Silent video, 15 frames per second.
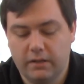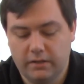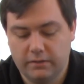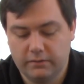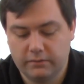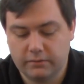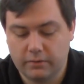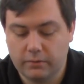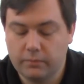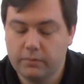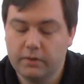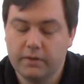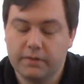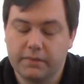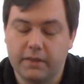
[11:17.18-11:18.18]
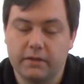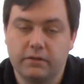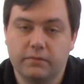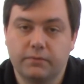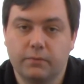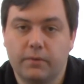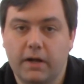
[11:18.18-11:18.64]
So, thank
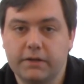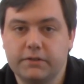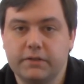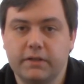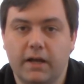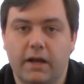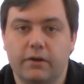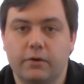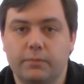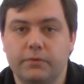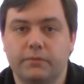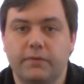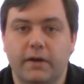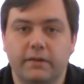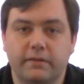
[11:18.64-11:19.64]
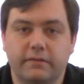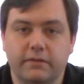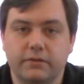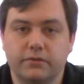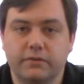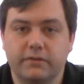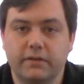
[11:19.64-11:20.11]
you for watching. I hope you found this
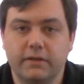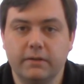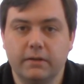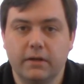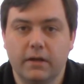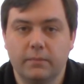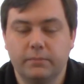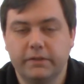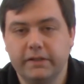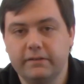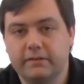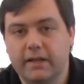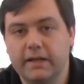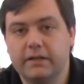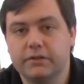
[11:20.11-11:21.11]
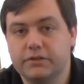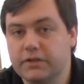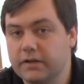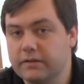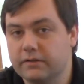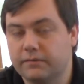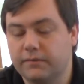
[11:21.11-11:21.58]
interesting. Please like and
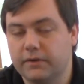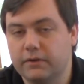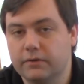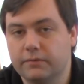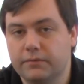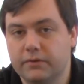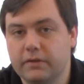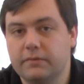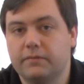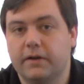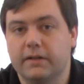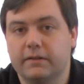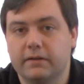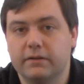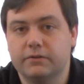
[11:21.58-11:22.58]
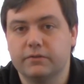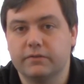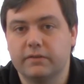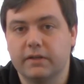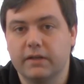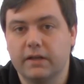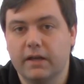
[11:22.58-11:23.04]
share this video if you did find it
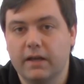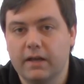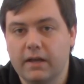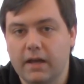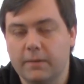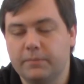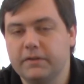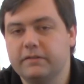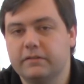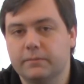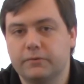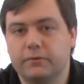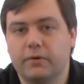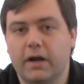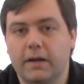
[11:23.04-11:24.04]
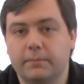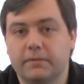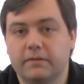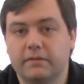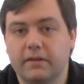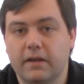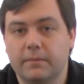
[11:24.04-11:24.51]
interesting, and please subscribe
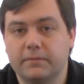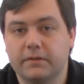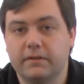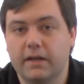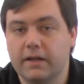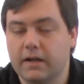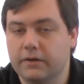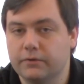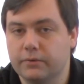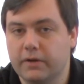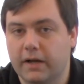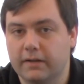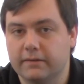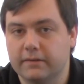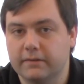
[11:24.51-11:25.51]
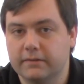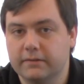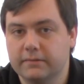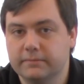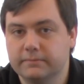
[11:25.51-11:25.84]
to stay up to date on new content.